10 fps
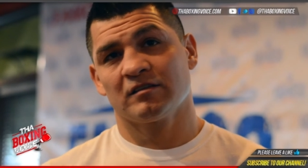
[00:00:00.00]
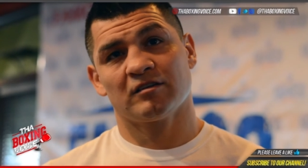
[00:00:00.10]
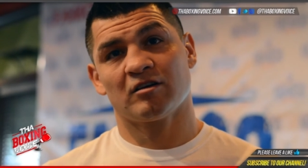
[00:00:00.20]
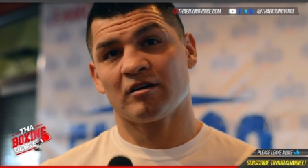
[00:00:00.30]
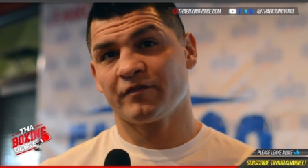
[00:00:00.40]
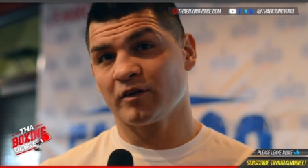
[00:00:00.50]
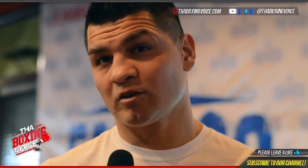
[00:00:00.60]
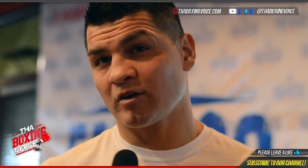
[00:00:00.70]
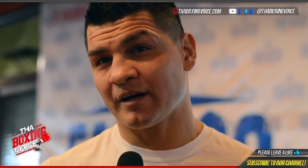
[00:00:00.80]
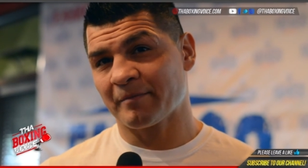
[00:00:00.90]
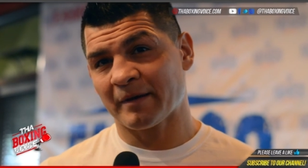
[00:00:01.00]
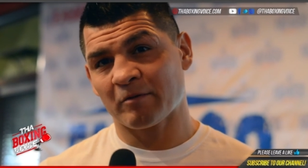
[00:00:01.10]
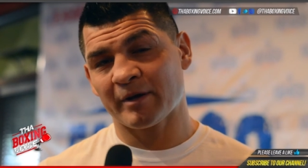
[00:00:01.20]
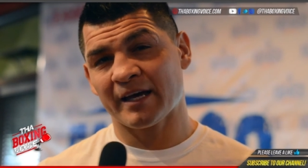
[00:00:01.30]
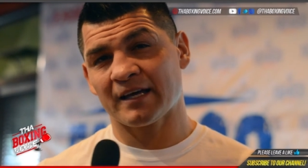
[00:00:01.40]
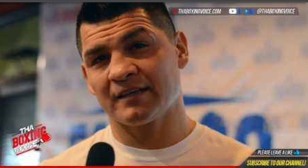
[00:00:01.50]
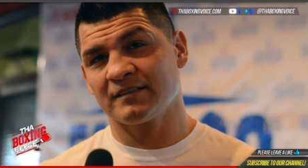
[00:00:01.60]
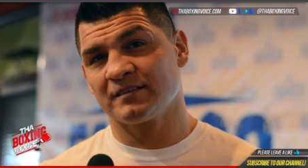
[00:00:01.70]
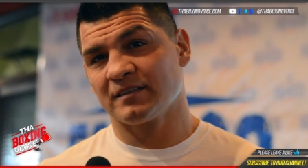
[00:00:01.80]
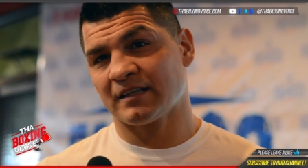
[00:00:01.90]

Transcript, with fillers: Oh, I feel great, man we had